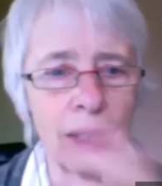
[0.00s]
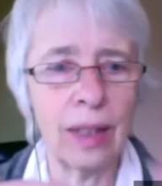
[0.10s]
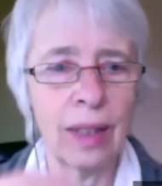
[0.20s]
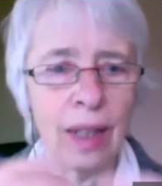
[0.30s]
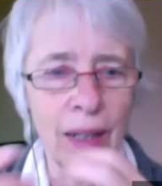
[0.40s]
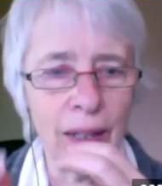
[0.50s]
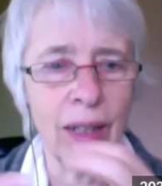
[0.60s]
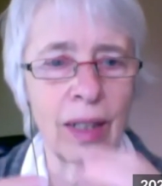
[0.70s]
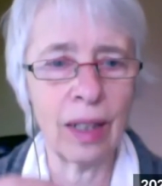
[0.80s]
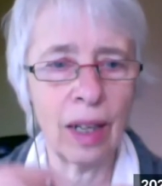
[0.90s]
Yeah,
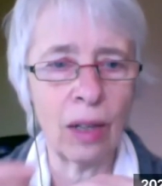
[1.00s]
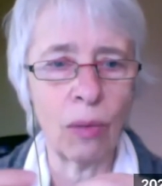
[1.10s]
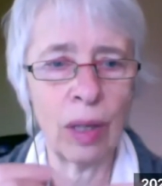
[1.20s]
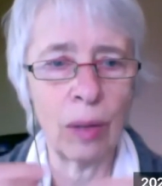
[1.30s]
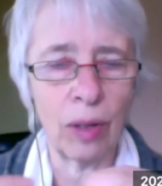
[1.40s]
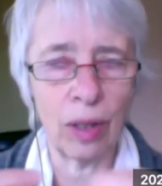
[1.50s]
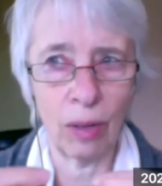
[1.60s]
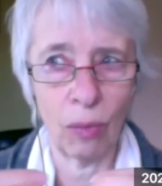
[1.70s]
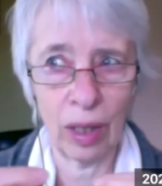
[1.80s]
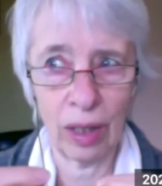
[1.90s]
and
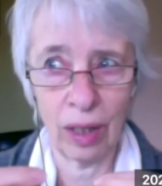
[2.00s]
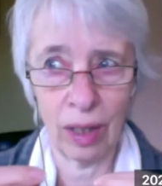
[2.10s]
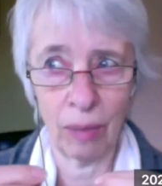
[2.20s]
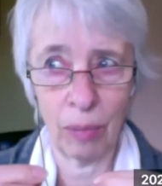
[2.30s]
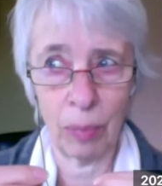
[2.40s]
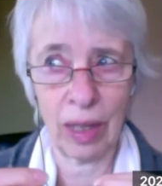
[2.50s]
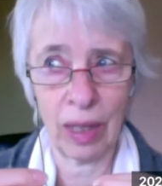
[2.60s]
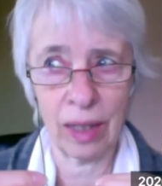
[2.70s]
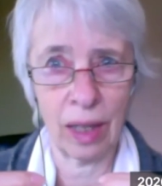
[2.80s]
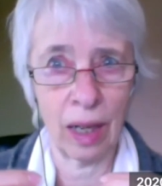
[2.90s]
when people can
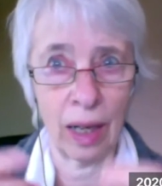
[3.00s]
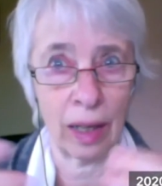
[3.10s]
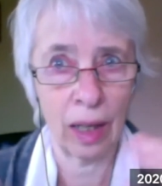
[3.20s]
say, like,